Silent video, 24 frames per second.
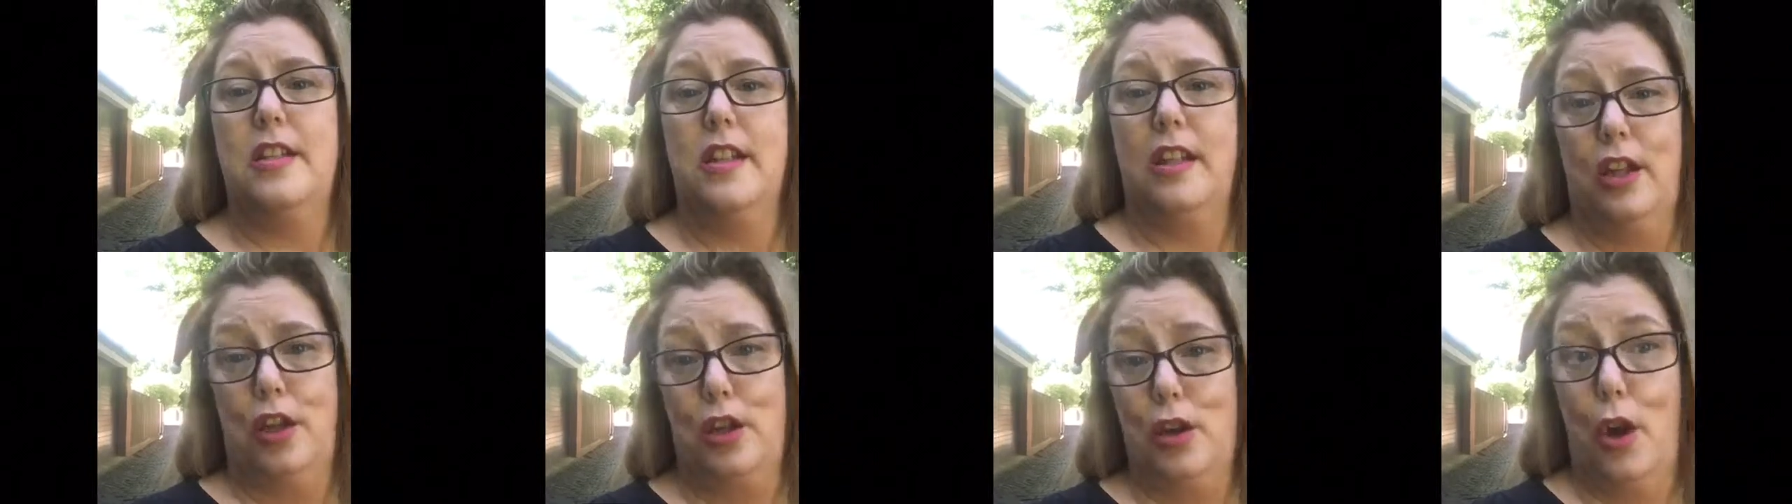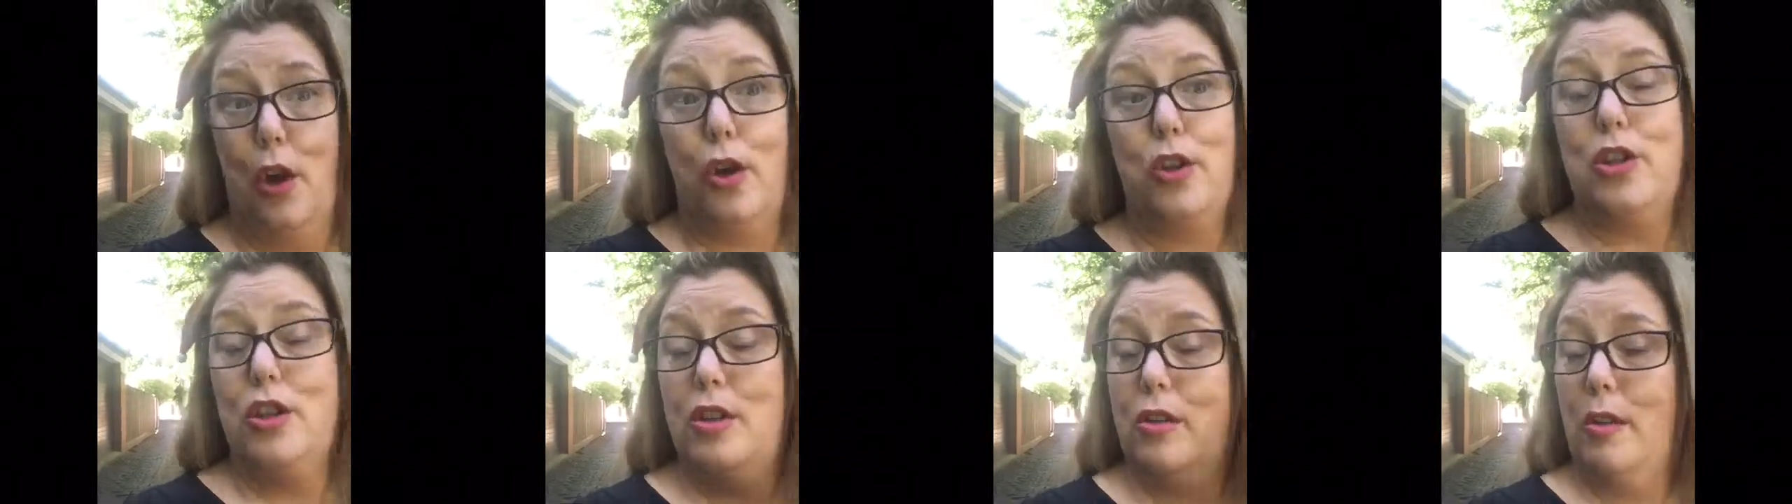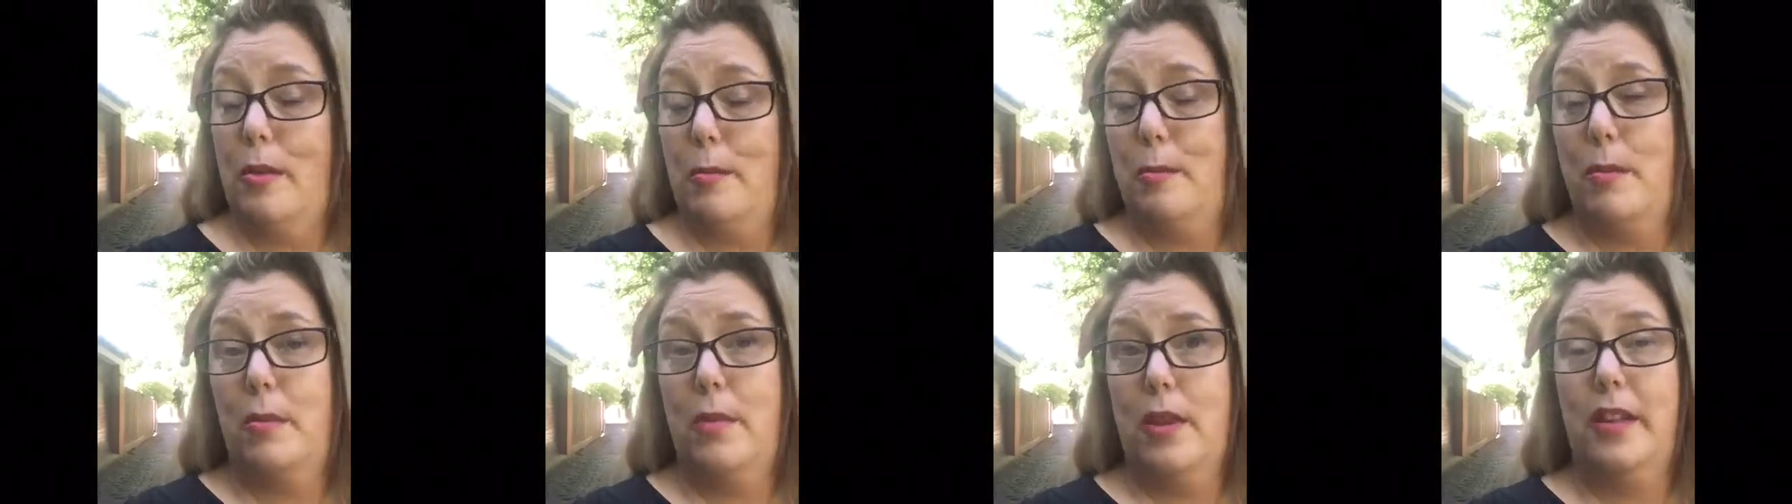to let
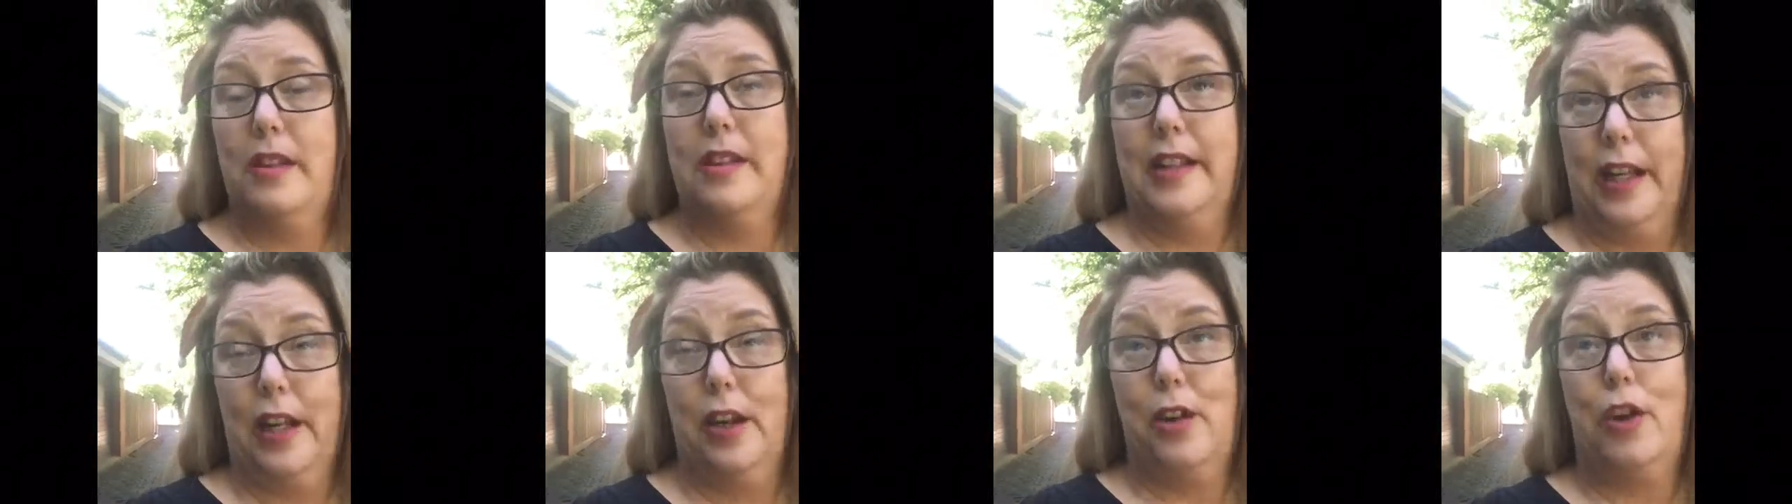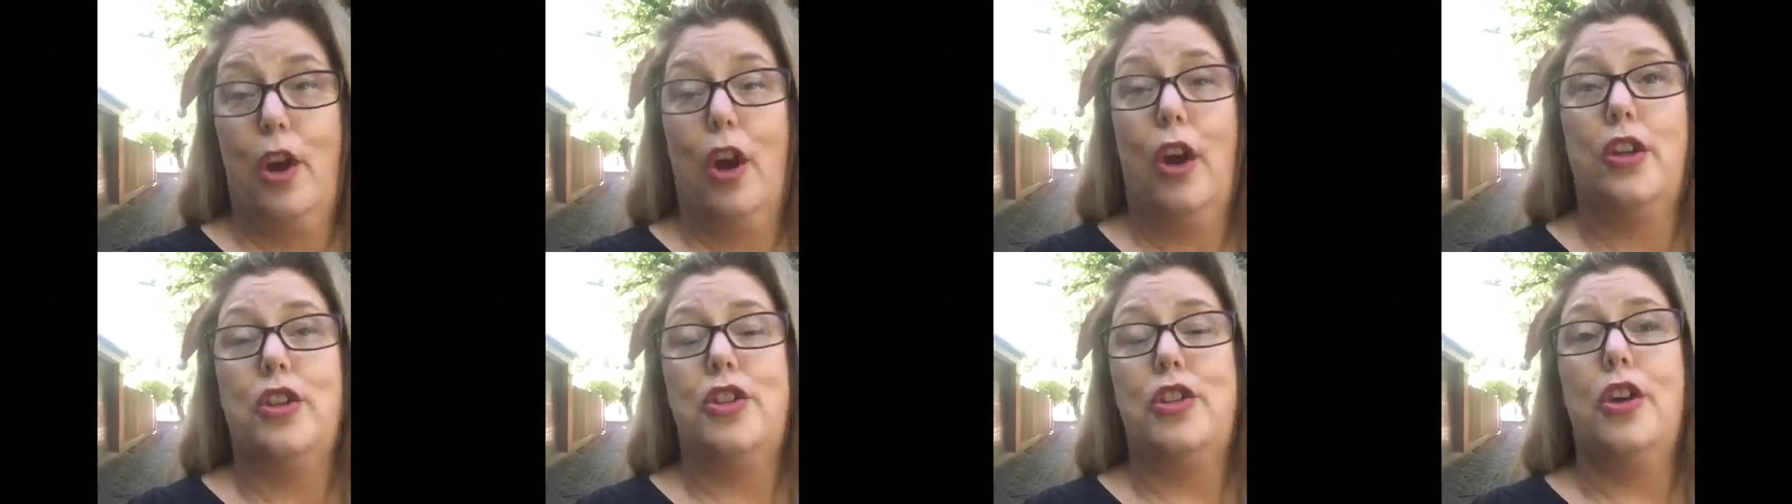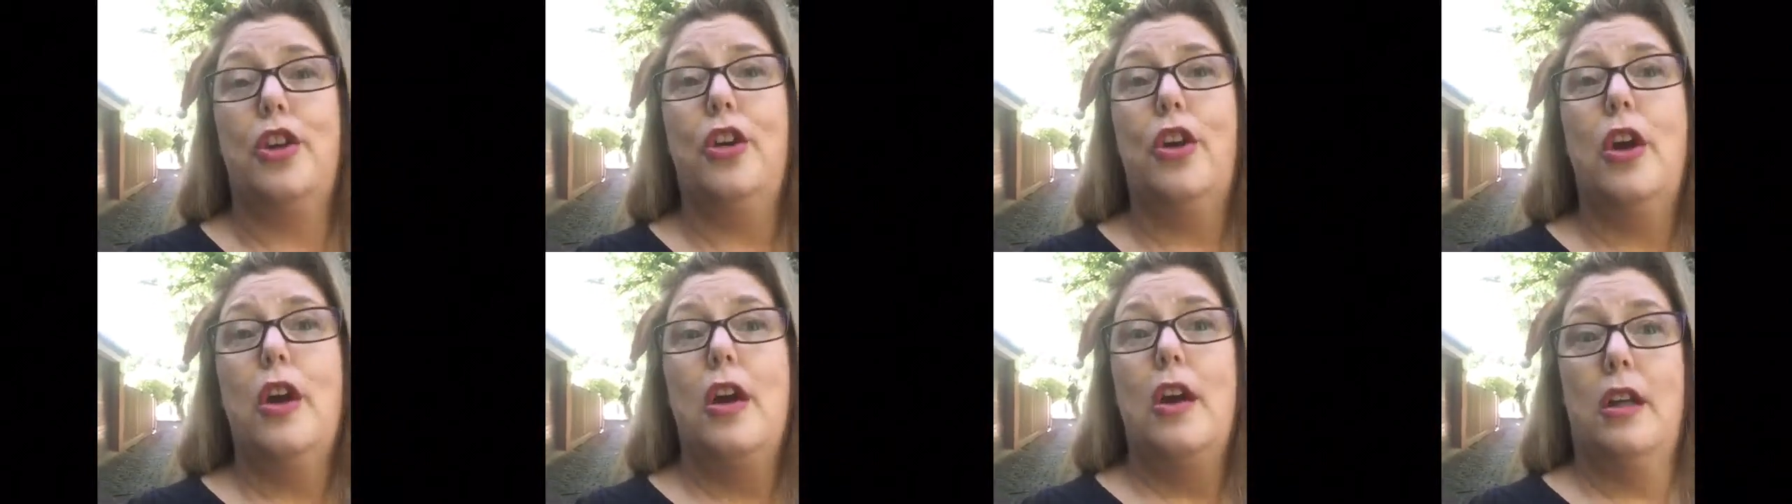it known
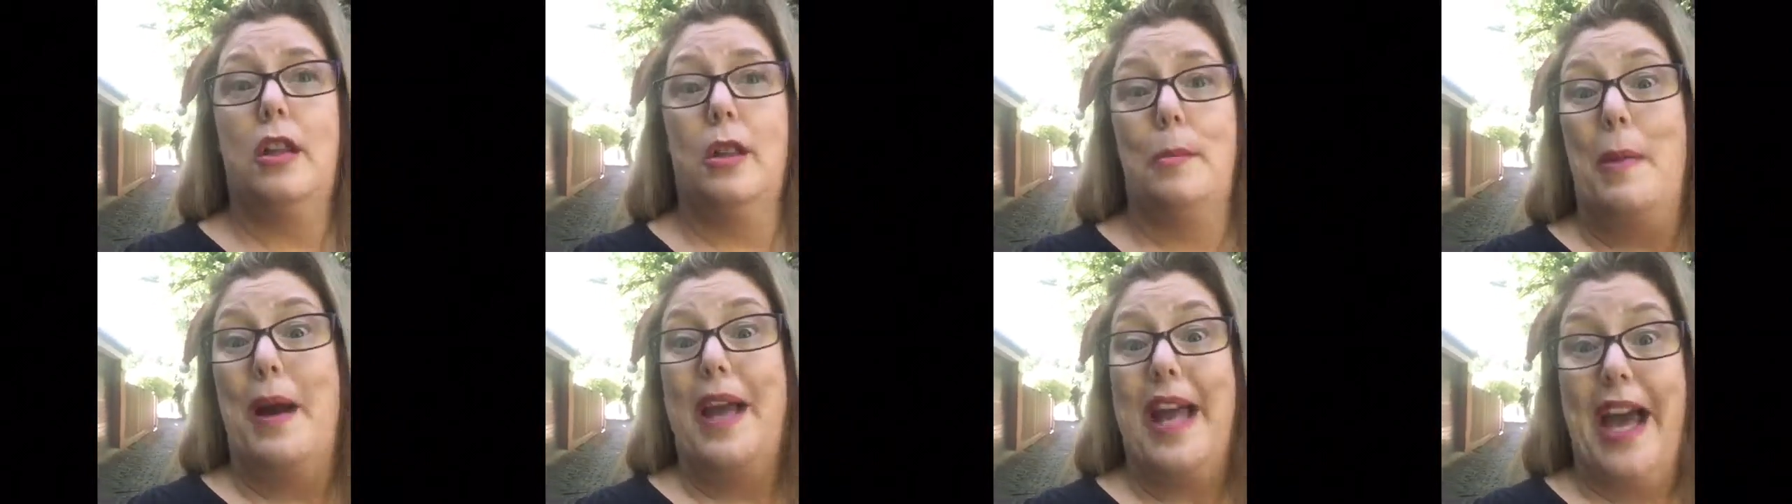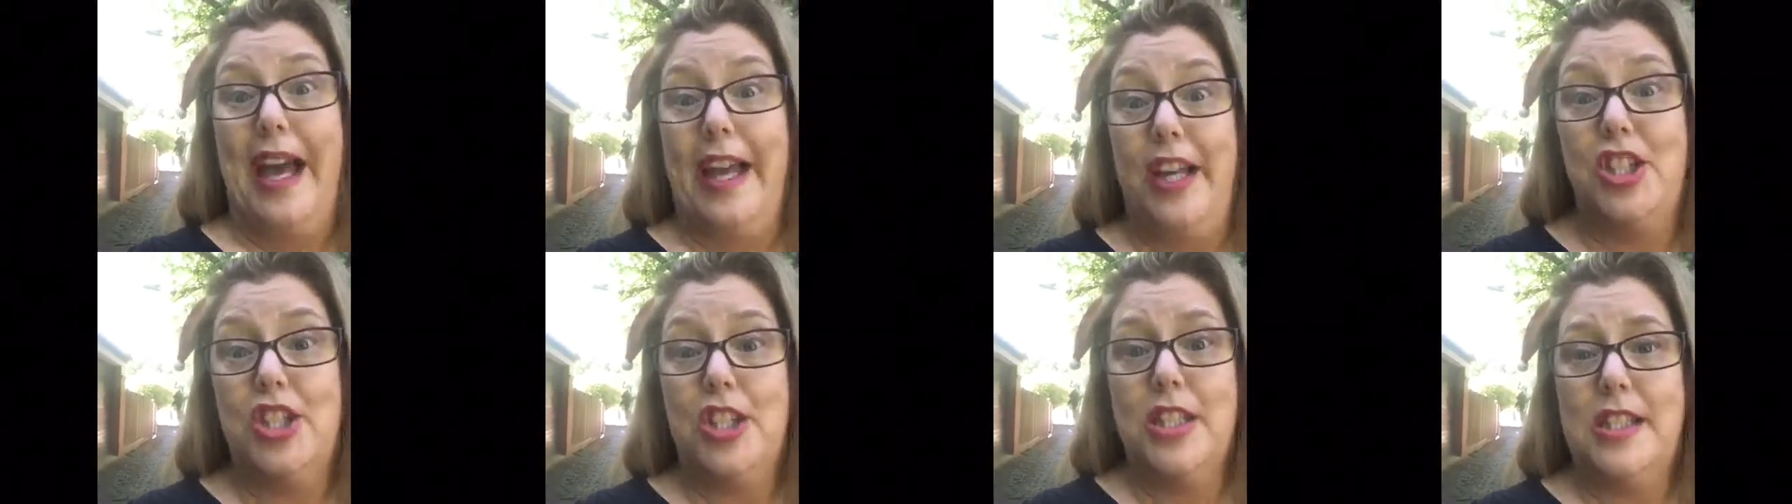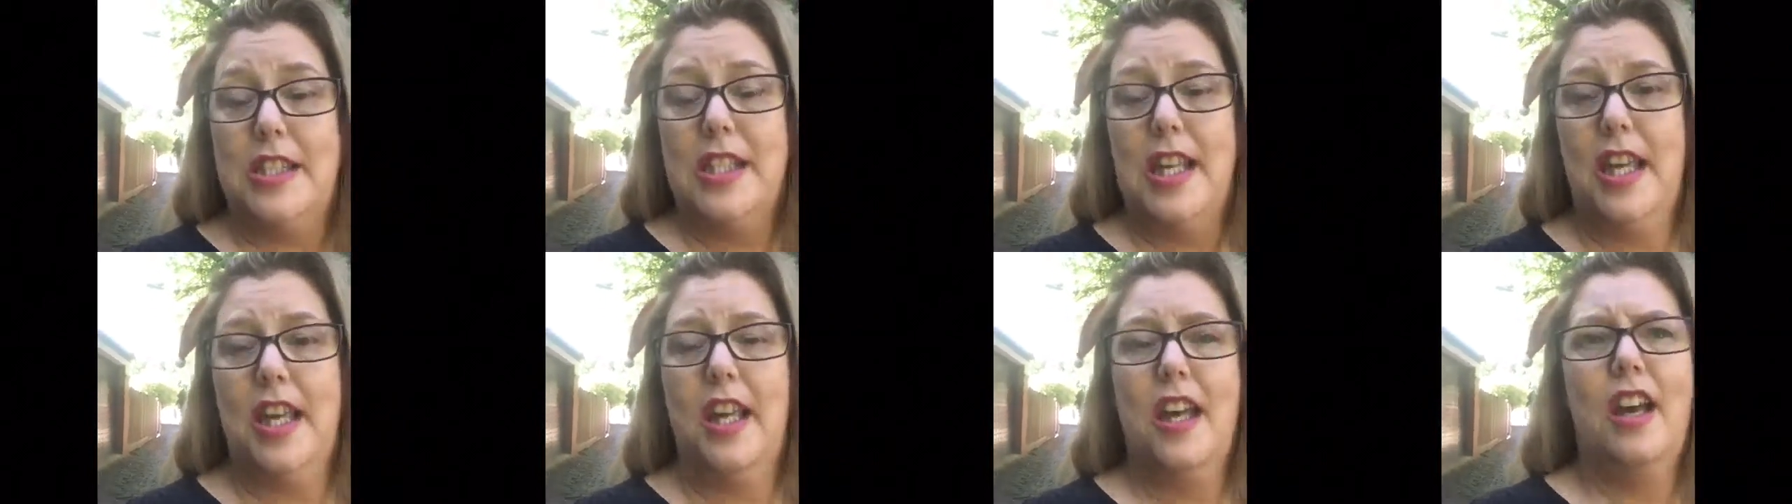to, like my
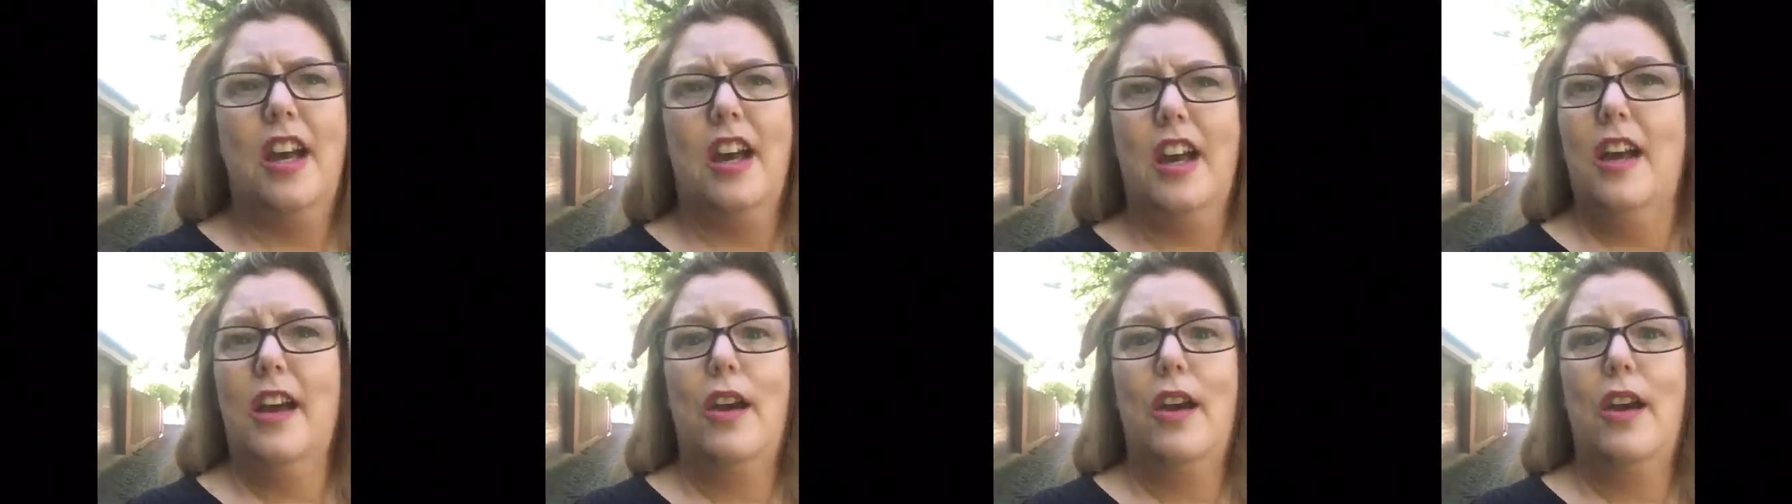agency,